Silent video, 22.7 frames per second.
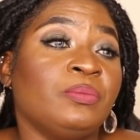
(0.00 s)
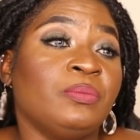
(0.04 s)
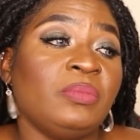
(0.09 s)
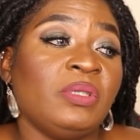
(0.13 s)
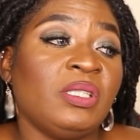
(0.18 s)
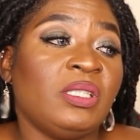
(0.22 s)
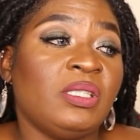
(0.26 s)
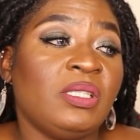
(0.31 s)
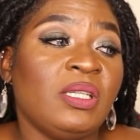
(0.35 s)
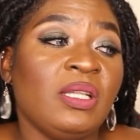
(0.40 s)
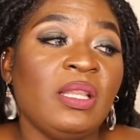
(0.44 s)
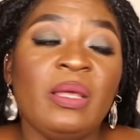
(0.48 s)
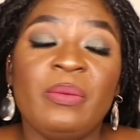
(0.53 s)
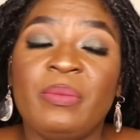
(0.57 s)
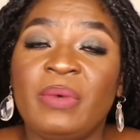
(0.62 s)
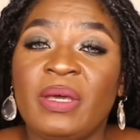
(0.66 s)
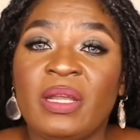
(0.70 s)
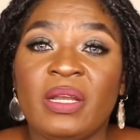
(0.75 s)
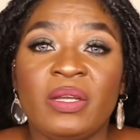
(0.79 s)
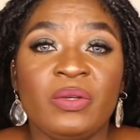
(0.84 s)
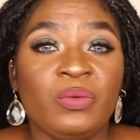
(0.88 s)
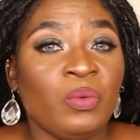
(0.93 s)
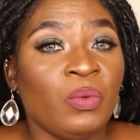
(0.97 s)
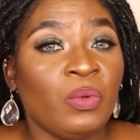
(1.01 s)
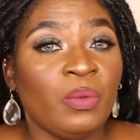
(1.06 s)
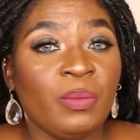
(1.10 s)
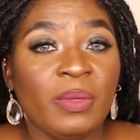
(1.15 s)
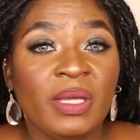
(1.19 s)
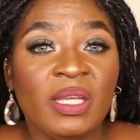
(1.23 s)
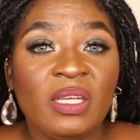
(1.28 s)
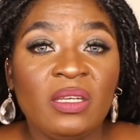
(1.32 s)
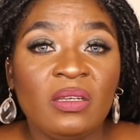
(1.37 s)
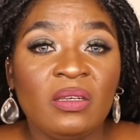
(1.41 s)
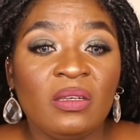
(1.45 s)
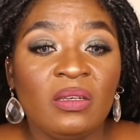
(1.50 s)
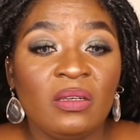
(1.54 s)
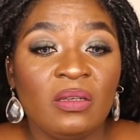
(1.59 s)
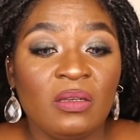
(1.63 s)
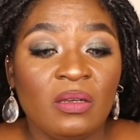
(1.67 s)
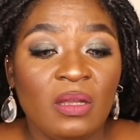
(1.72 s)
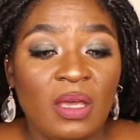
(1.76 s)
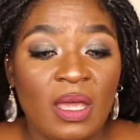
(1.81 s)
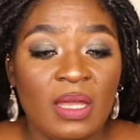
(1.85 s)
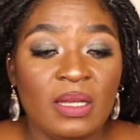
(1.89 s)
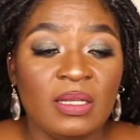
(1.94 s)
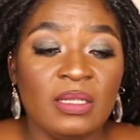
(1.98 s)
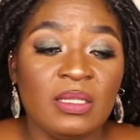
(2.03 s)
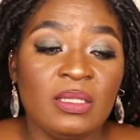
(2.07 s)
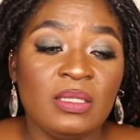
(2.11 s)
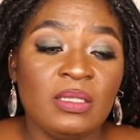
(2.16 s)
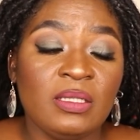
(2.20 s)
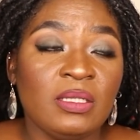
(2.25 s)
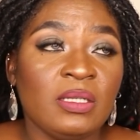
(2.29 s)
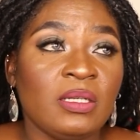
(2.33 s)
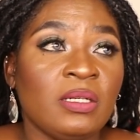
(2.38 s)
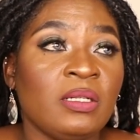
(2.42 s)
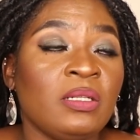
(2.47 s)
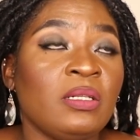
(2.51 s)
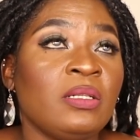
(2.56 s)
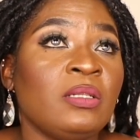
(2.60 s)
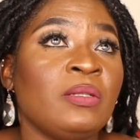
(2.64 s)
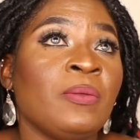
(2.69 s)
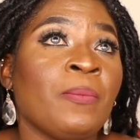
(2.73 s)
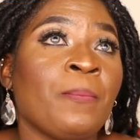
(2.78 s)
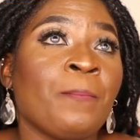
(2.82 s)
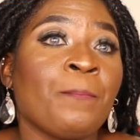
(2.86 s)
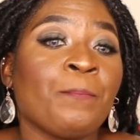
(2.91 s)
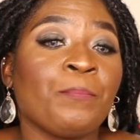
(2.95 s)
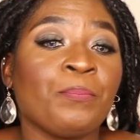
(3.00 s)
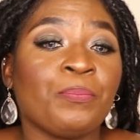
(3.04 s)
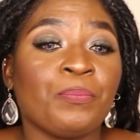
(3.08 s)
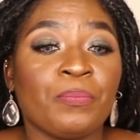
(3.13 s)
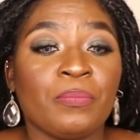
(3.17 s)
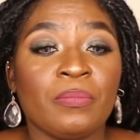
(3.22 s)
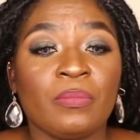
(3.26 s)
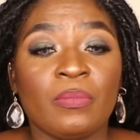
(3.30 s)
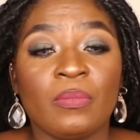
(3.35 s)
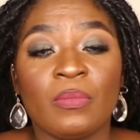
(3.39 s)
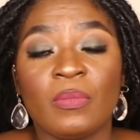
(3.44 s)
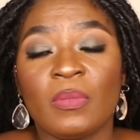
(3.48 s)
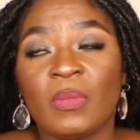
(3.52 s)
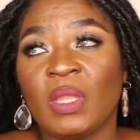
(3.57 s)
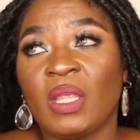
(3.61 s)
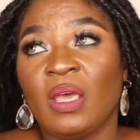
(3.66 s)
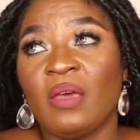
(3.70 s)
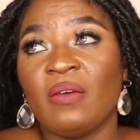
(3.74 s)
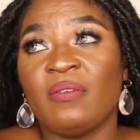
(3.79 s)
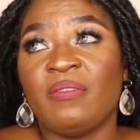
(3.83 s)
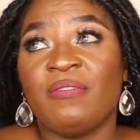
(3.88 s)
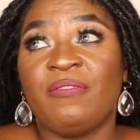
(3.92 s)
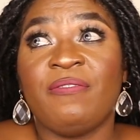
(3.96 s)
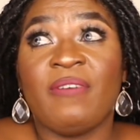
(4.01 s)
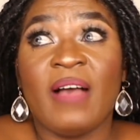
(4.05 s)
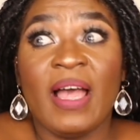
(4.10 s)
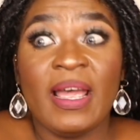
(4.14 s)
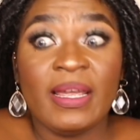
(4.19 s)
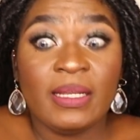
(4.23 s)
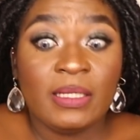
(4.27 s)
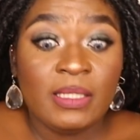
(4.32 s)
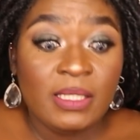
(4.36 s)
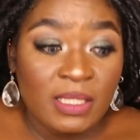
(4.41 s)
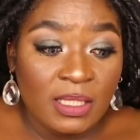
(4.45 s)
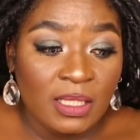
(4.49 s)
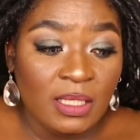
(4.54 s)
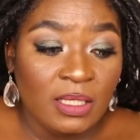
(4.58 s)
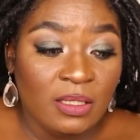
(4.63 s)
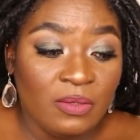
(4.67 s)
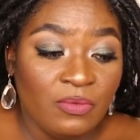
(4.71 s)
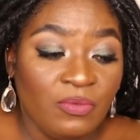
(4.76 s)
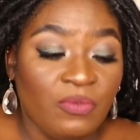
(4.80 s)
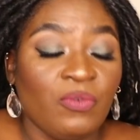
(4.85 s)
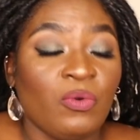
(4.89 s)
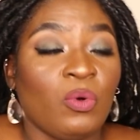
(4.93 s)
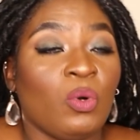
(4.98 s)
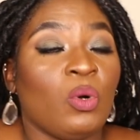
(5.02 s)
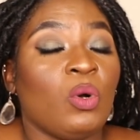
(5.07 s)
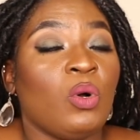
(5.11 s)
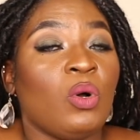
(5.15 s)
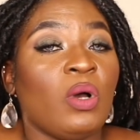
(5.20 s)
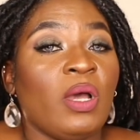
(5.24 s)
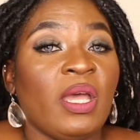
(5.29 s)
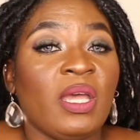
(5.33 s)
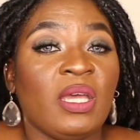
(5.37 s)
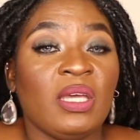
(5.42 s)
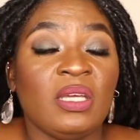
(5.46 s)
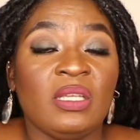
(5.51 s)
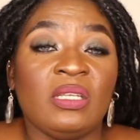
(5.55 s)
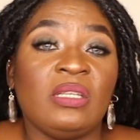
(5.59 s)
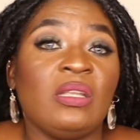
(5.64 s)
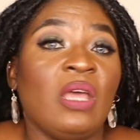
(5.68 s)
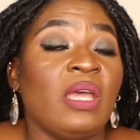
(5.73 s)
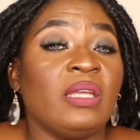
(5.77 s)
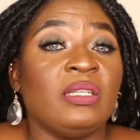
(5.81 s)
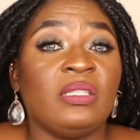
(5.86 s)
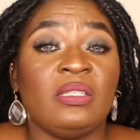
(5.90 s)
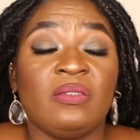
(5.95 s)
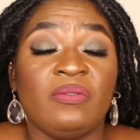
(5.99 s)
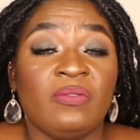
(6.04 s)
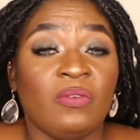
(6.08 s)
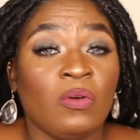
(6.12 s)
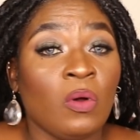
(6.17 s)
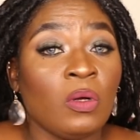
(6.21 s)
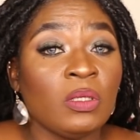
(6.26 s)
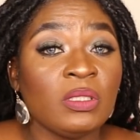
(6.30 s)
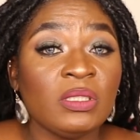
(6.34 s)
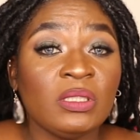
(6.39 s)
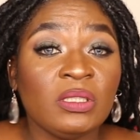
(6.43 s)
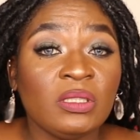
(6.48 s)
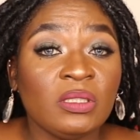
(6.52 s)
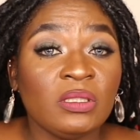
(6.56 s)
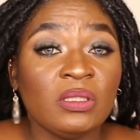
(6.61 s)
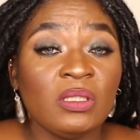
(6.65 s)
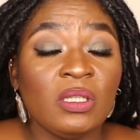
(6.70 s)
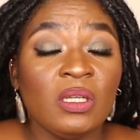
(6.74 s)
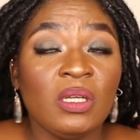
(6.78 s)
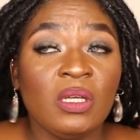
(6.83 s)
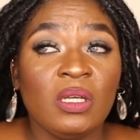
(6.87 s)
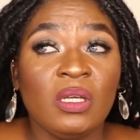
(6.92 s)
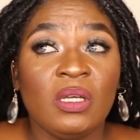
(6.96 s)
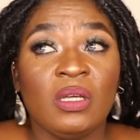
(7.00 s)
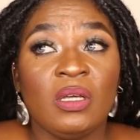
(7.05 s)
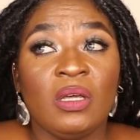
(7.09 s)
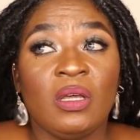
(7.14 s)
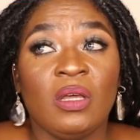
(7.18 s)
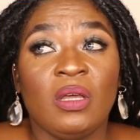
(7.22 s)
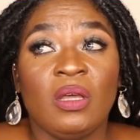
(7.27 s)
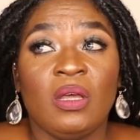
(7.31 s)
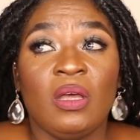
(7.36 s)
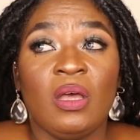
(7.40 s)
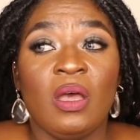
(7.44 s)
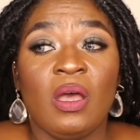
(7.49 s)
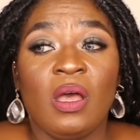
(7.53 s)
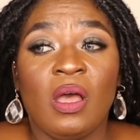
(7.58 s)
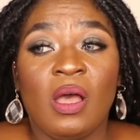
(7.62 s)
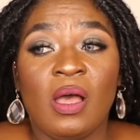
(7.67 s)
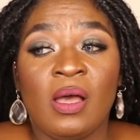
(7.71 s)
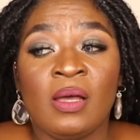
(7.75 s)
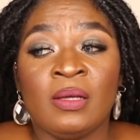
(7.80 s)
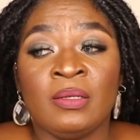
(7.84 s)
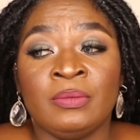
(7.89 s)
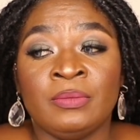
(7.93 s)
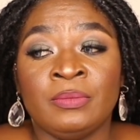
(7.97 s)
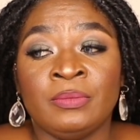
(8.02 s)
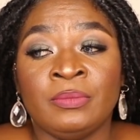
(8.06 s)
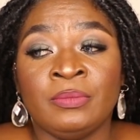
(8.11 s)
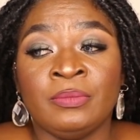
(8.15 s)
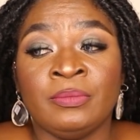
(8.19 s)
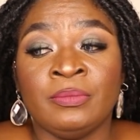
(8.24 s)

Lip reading: still a married woman and still fighting for a divorce. But